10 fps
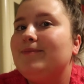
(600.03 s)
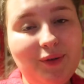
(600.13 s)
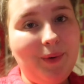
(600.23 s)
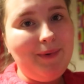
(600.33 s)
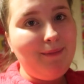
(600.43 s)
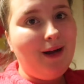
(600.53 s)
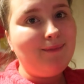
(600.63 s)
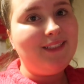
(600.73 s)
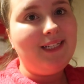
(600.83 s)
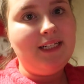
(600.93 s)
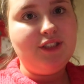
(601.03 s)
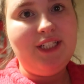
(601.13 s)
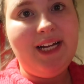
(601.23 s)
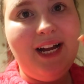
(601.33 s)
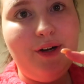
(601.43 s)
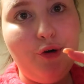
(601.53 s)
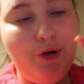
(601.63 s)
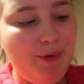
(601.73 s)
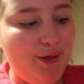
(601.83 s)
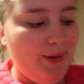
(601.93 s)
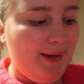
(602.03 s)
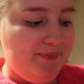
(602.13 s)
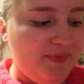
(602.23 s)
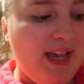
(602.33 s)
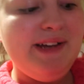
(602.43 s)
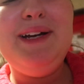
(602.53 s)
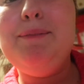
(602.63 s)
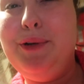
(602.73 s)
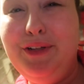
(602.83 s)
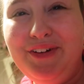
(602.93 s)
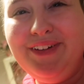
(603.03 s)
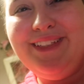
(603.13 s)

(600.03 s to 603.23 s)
so with my mom's sling she can't cook by the way but look